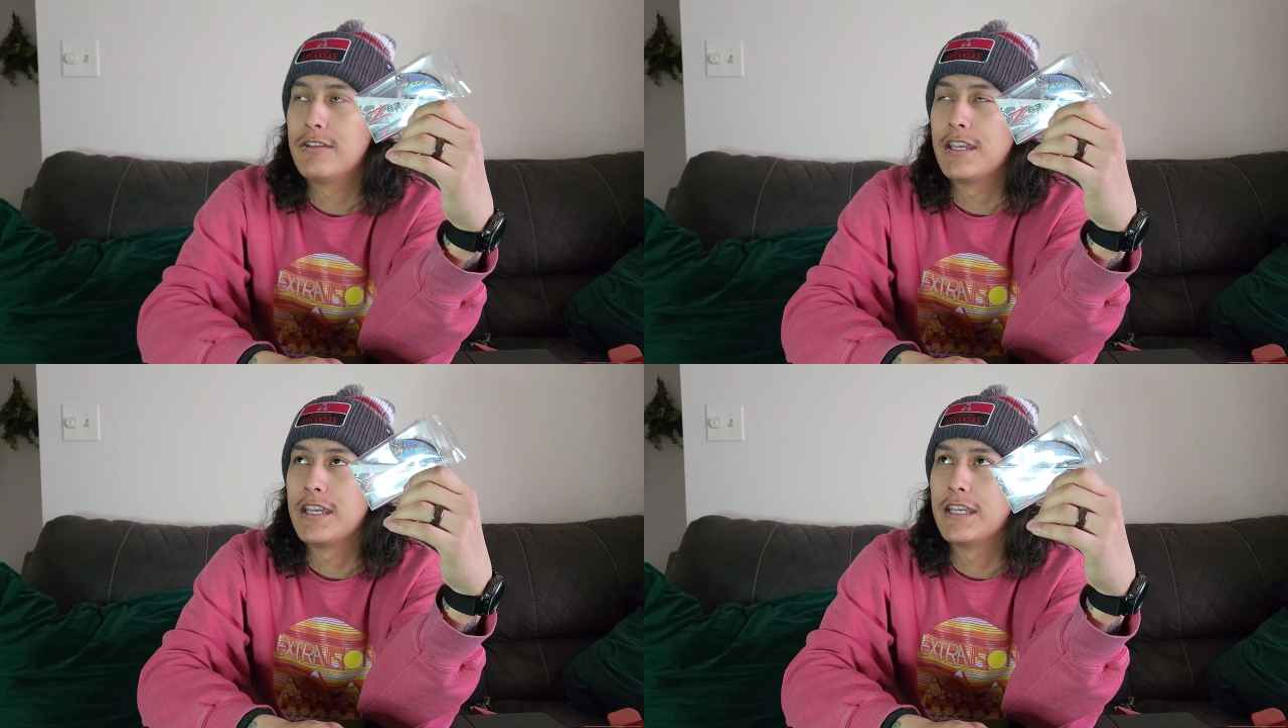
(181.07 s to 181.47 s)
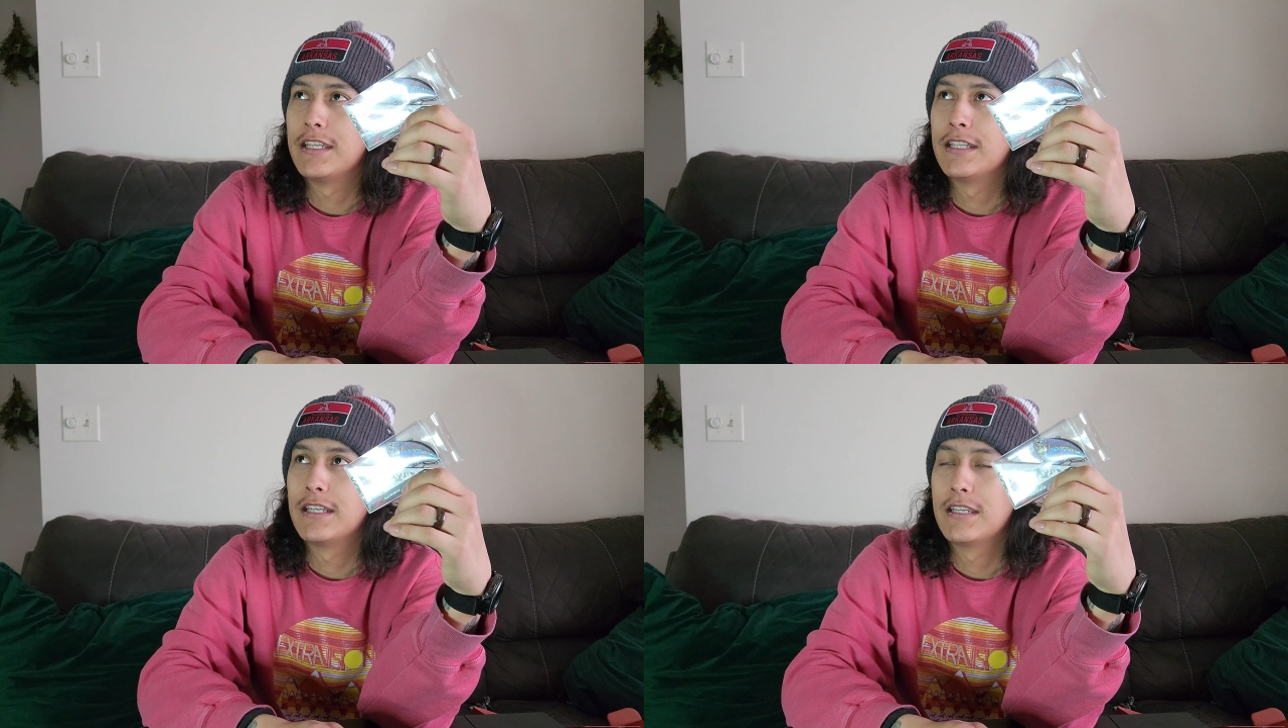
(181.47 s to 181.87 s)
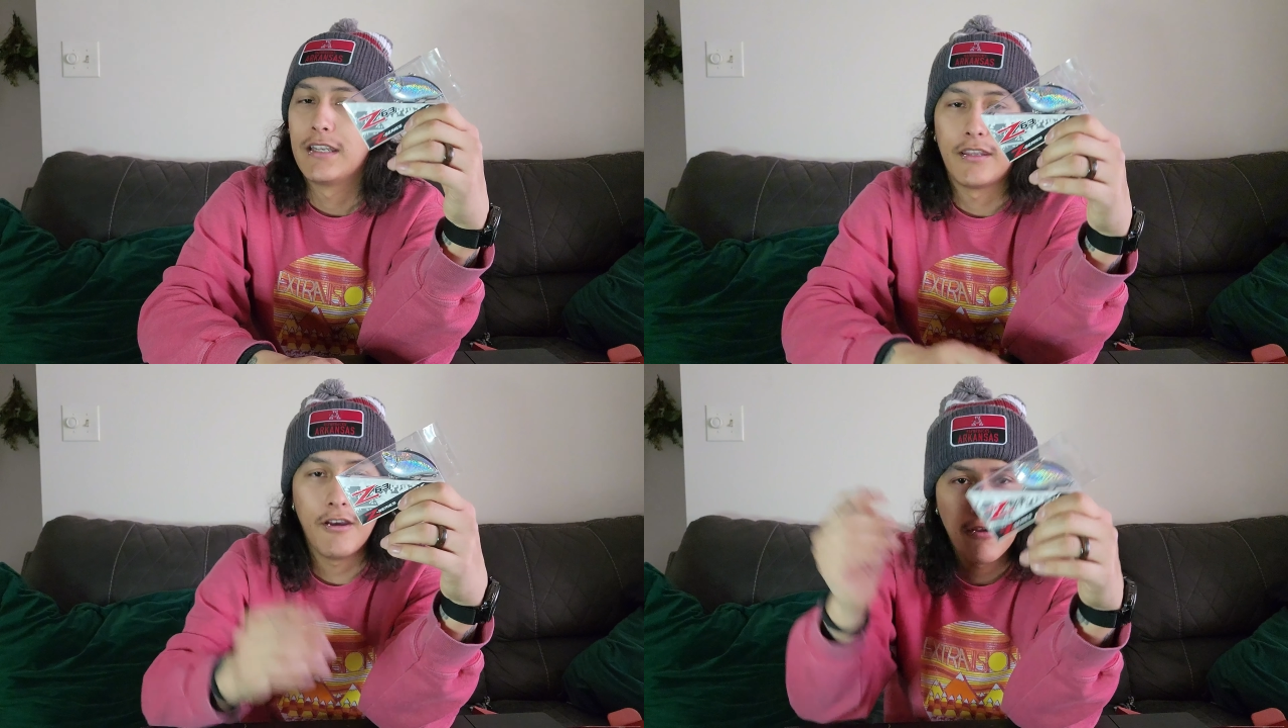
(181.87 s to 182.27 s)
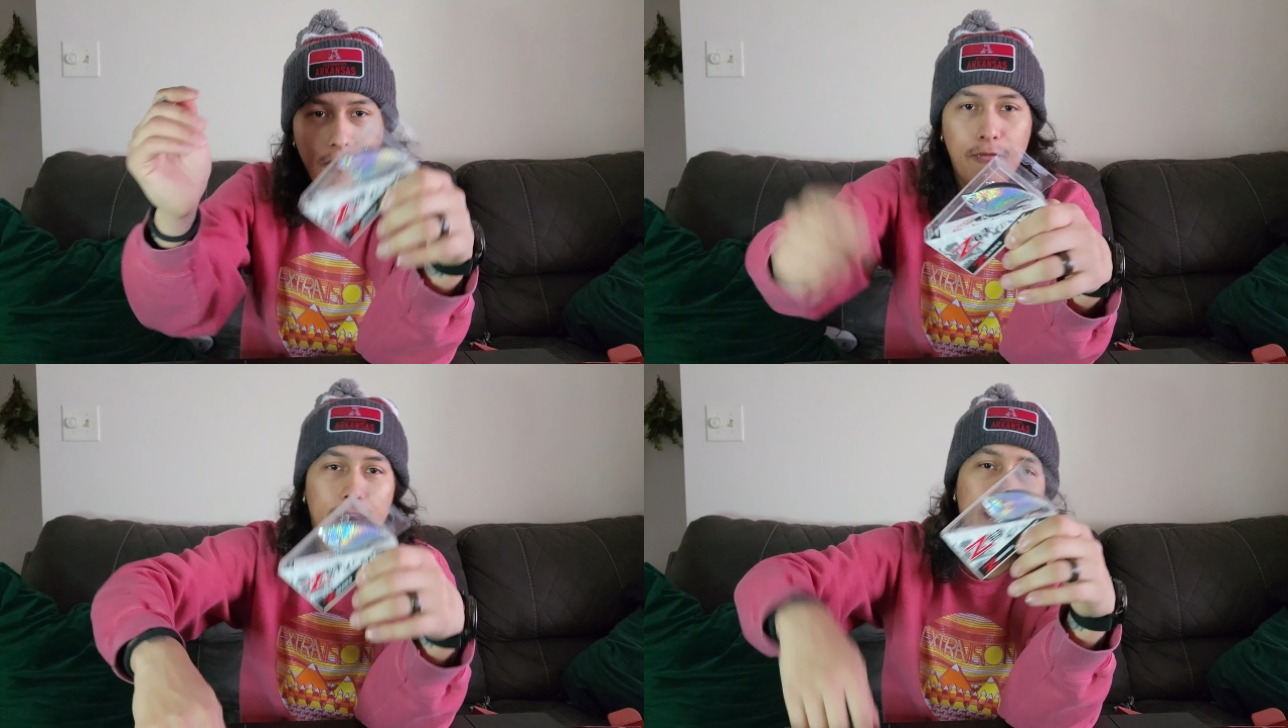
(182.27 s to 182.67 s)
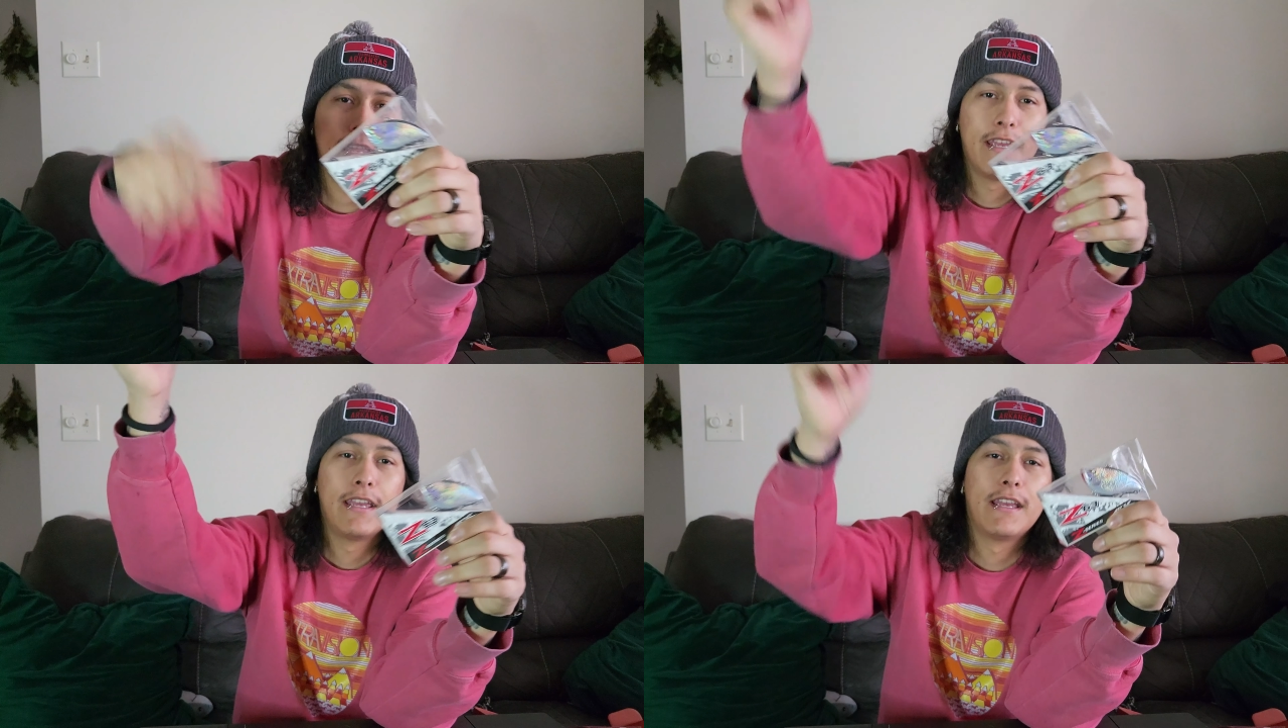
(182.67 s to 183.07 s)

can yo-yo it.